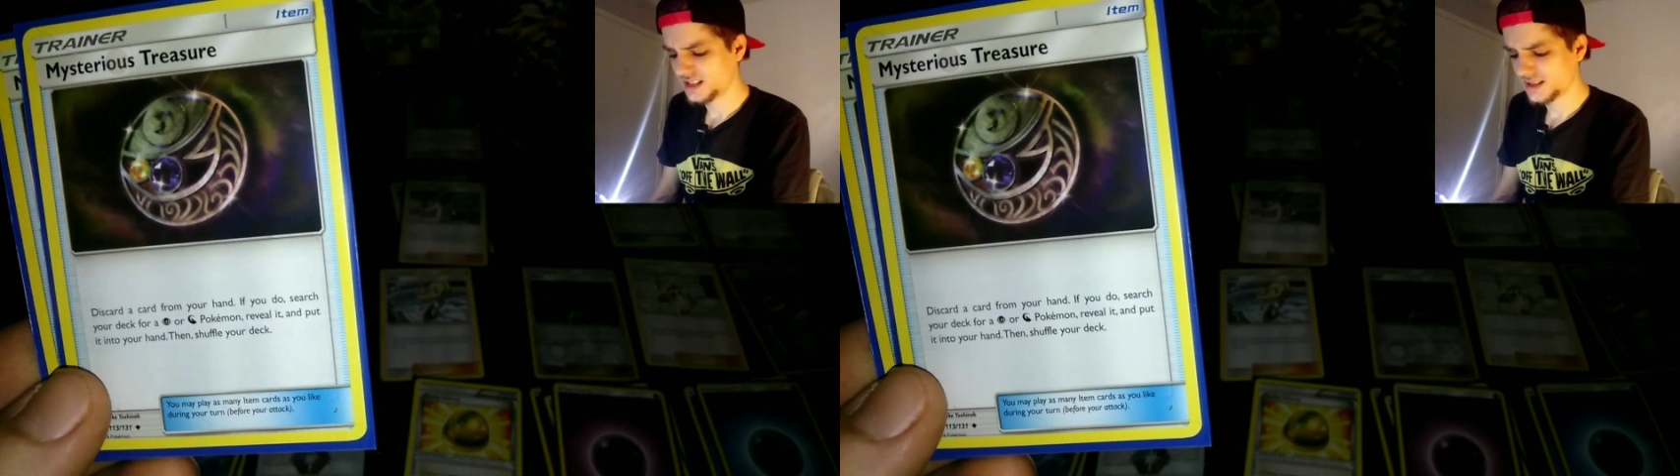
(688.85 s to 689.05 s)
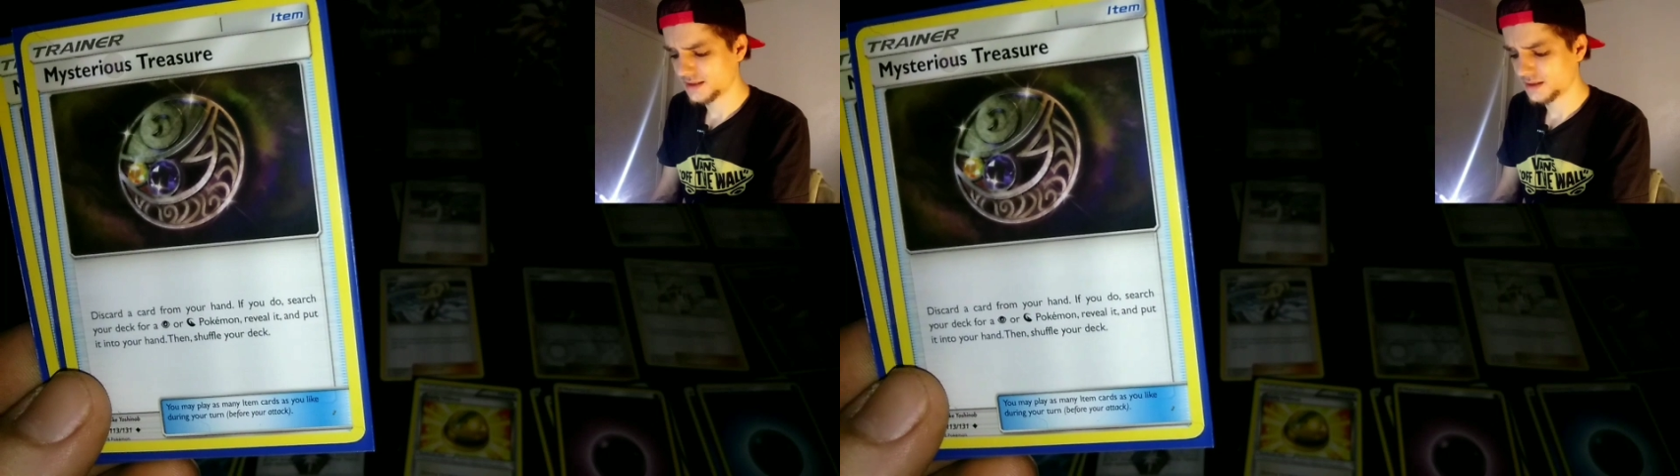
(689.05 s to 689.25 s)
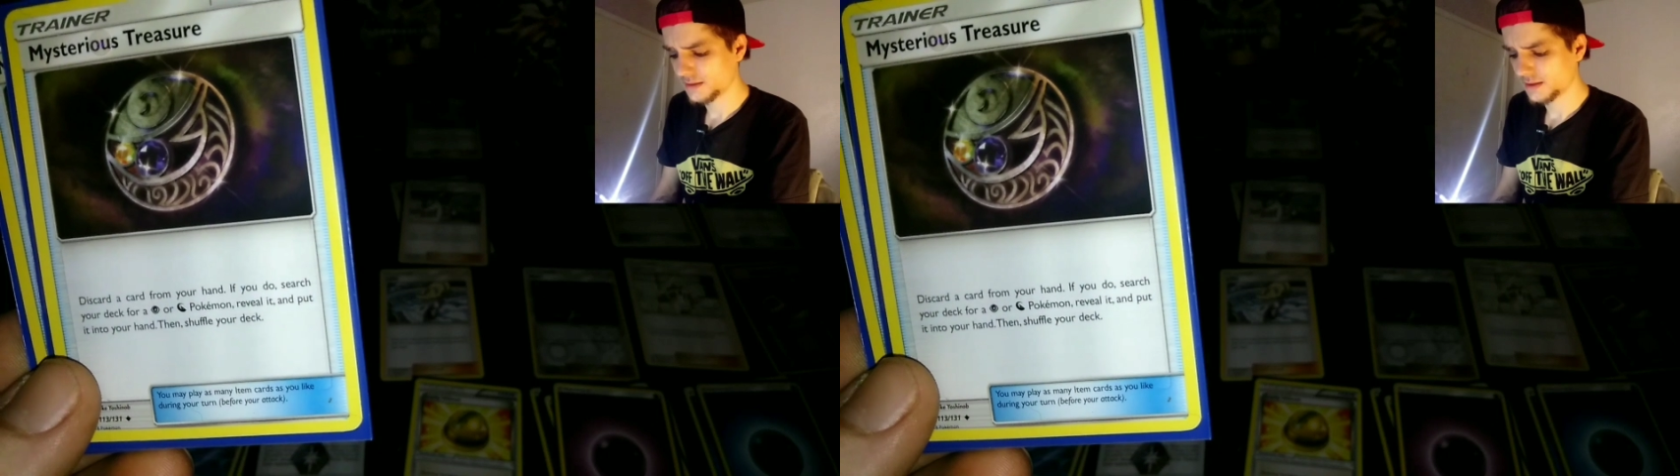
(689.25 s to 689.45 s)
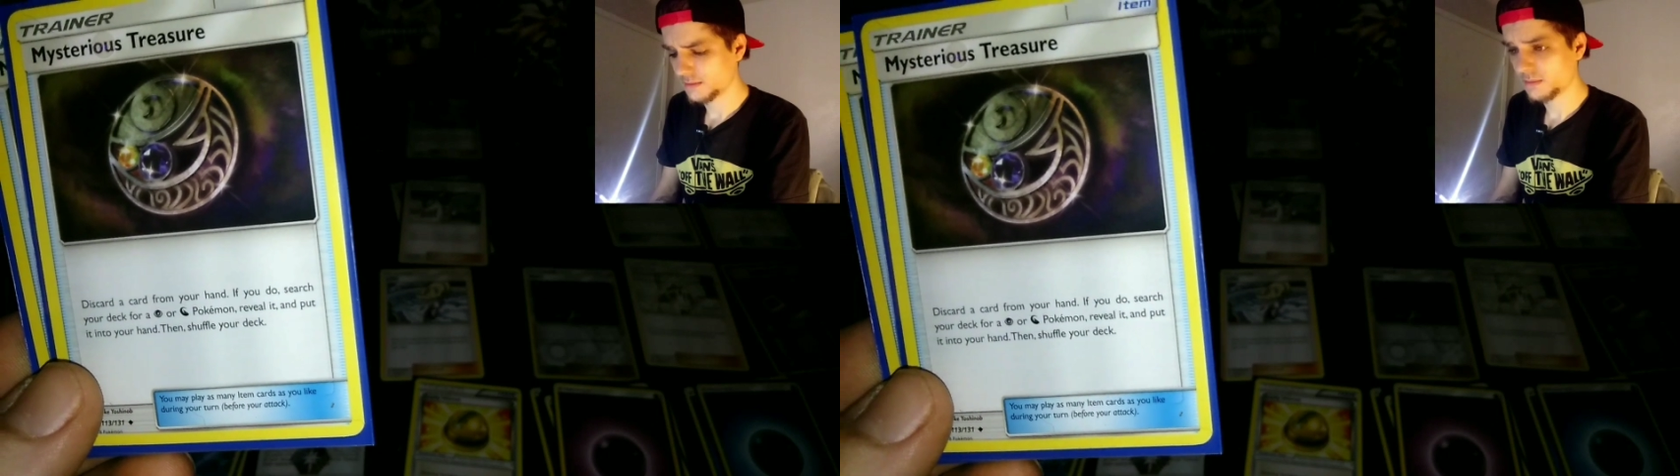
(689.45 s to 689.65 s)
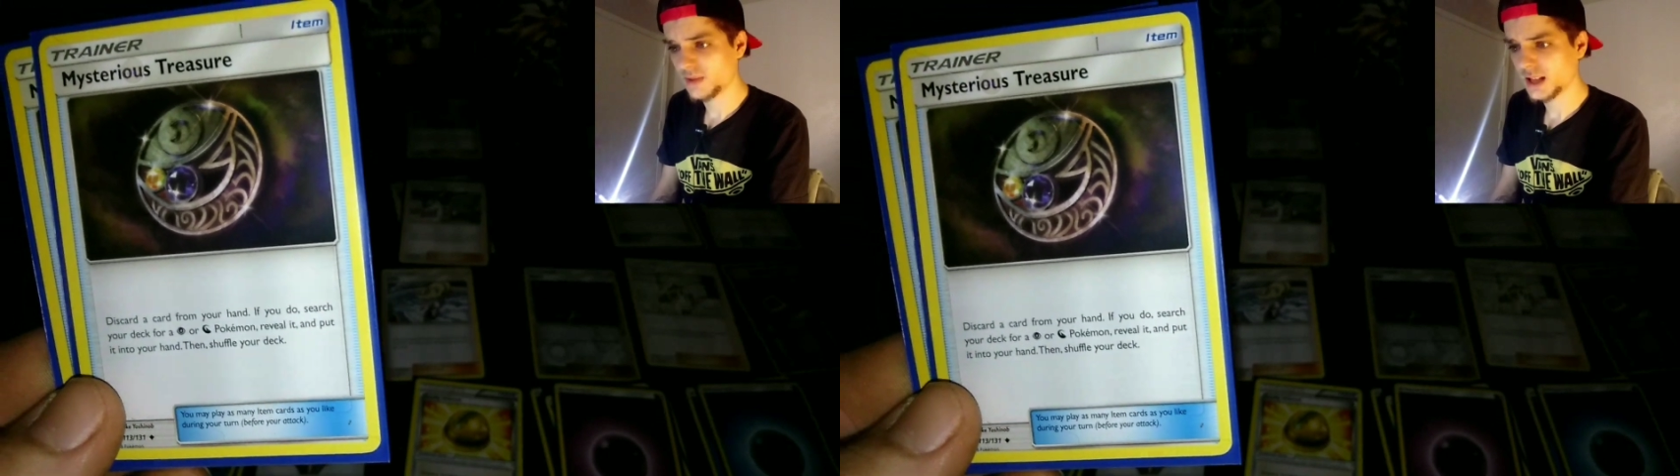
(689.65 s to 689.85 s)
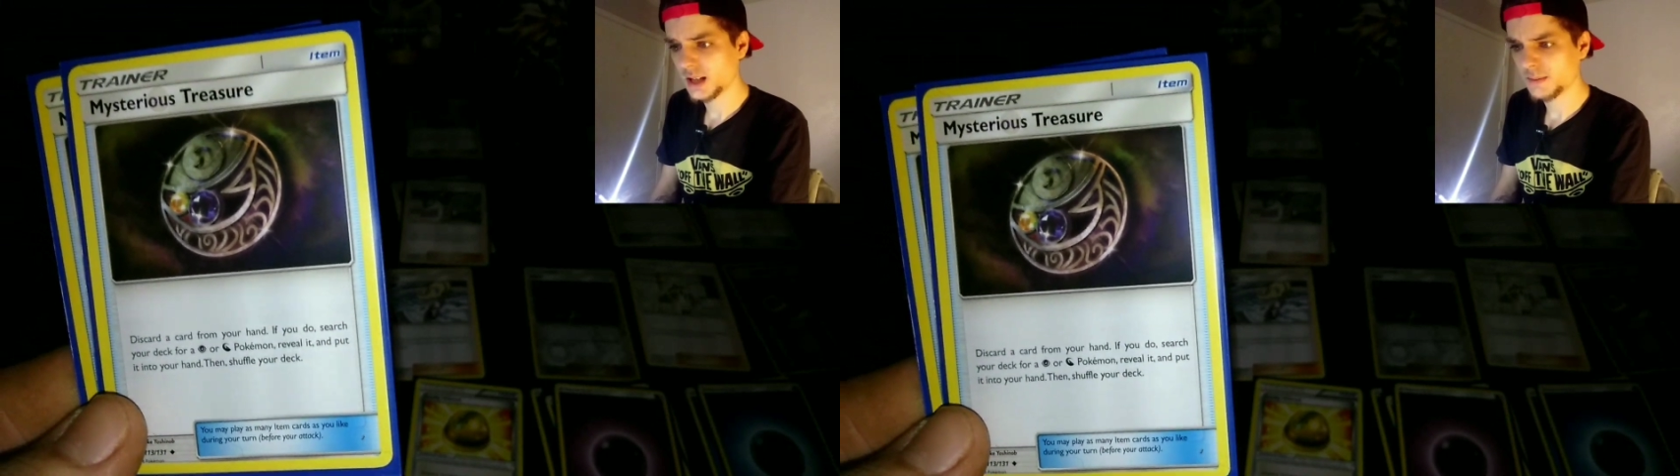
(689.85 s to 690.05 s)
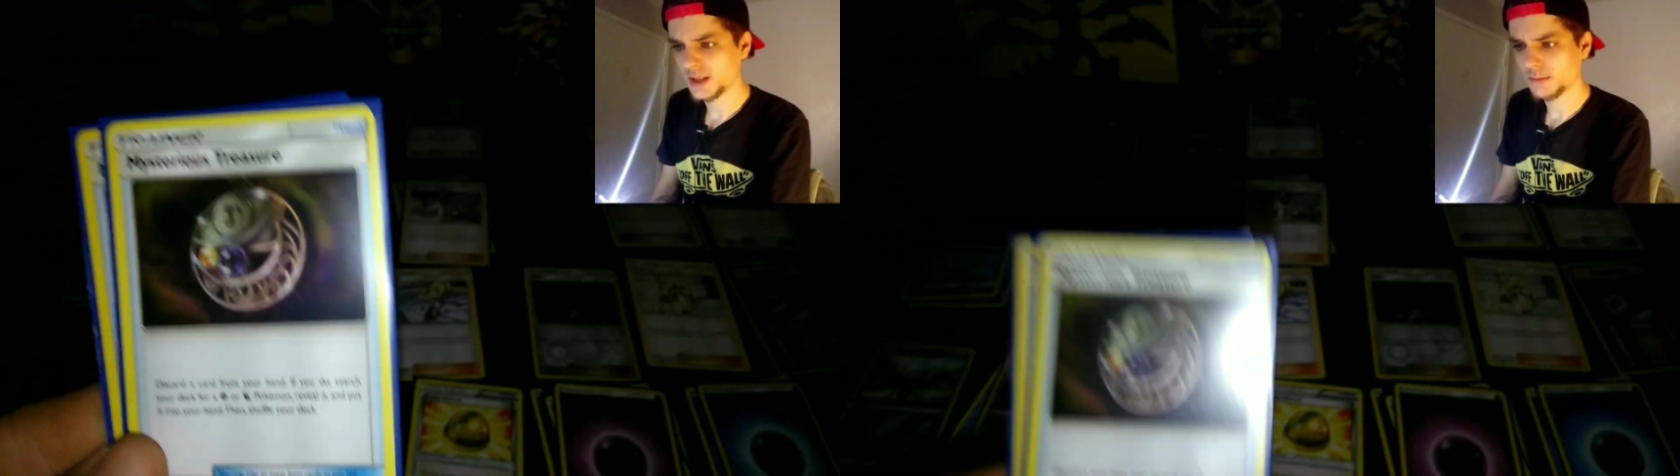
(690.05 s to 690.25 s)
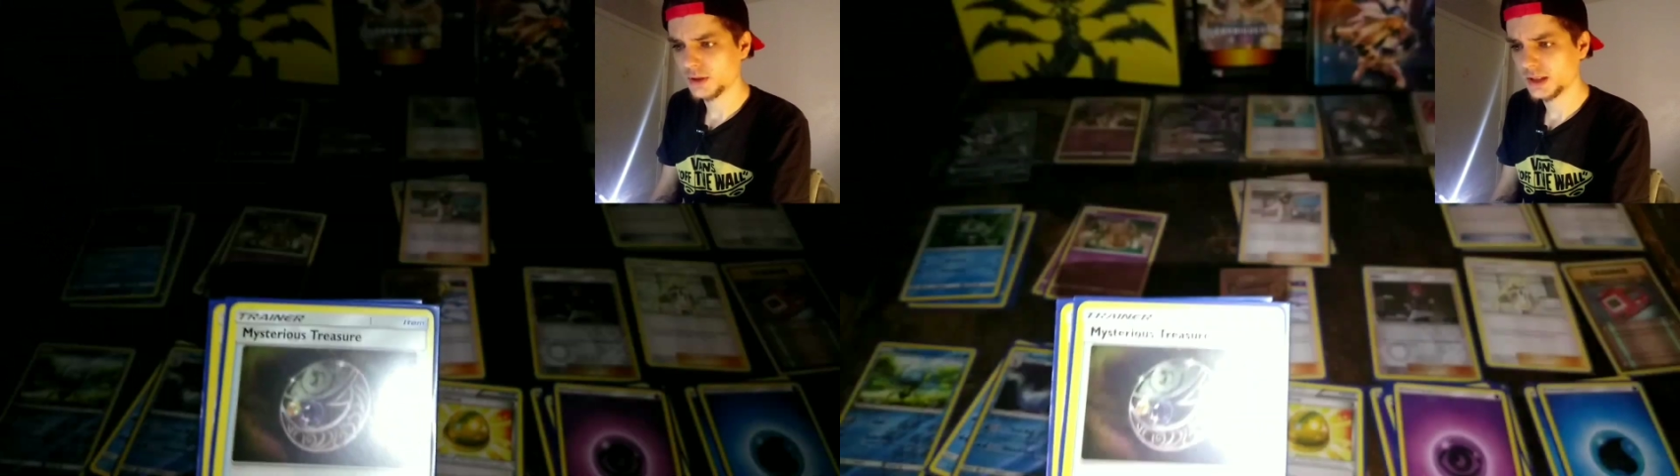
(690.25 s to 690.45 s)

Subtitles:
Beast type,